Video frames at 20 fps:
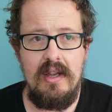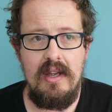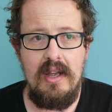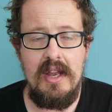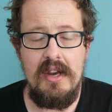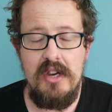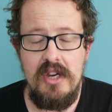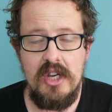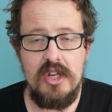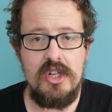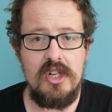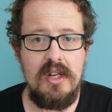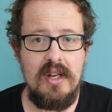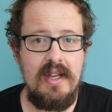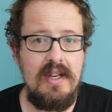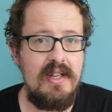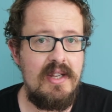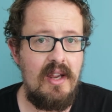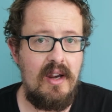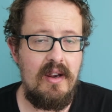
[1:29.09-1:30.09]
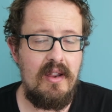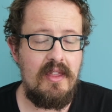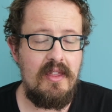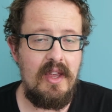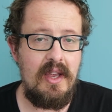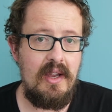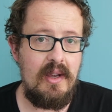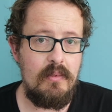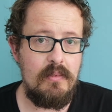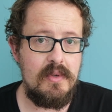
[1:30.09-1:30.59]
Initially didn't
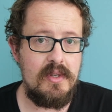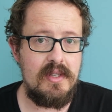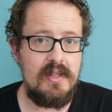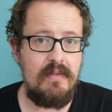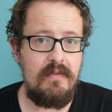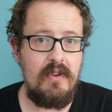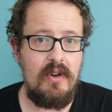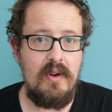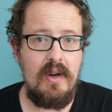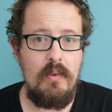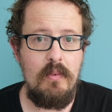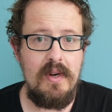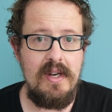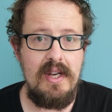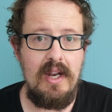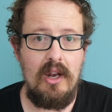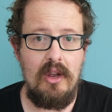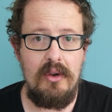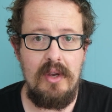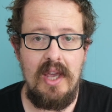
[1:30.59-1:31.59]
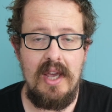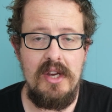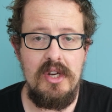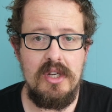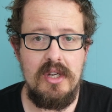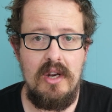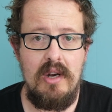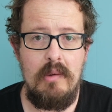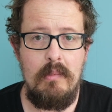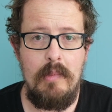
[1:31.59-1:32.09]
think it was a very windy
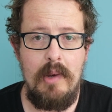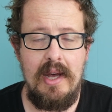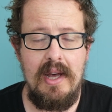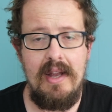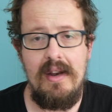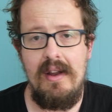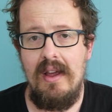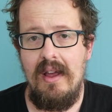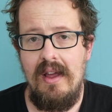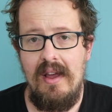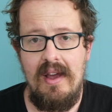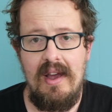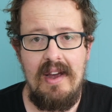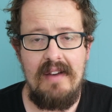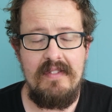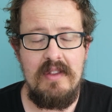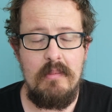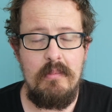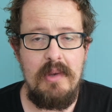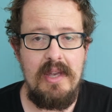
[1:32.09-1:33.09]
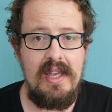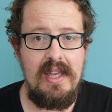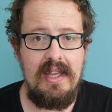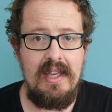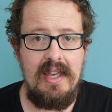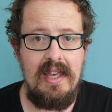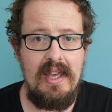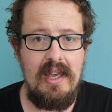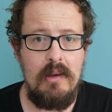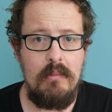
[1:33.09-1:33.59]
location, but after being
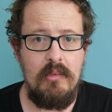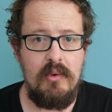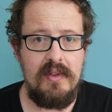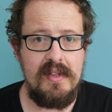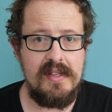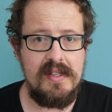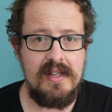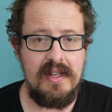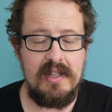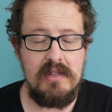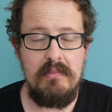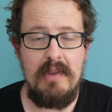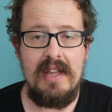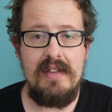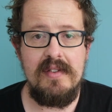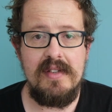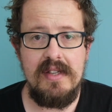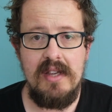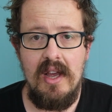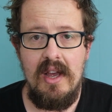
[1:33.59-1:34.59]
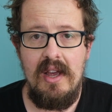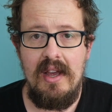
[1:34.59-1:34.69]
here more than 6 months,